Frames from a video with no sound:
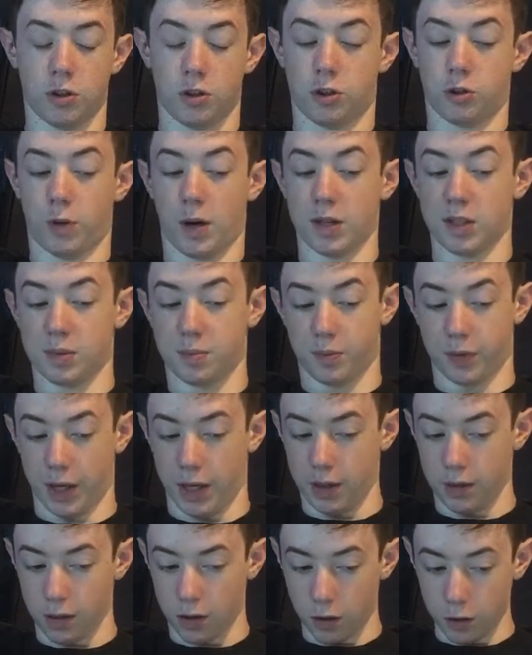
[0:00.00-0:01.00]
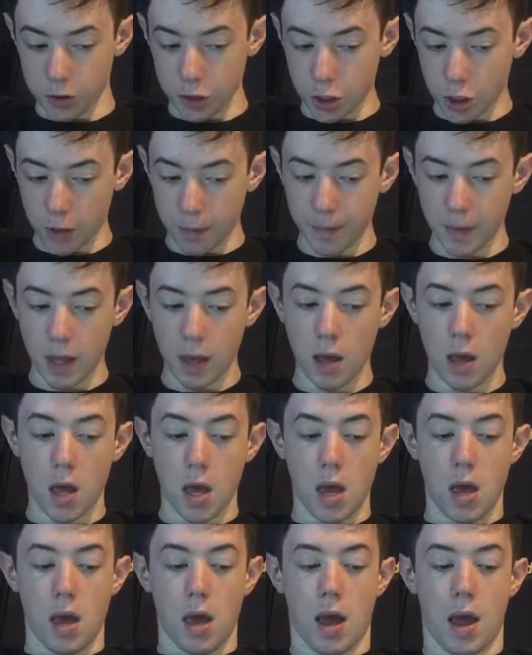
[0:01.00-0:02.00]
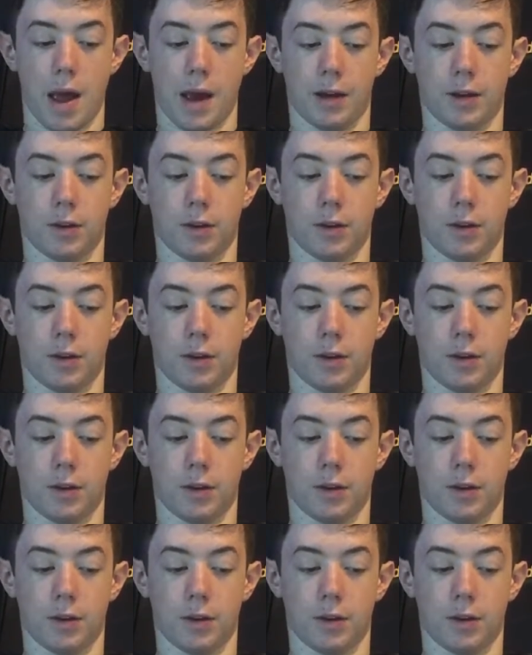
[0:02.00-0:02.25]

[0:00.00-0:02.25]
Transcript: helped to transplant culture.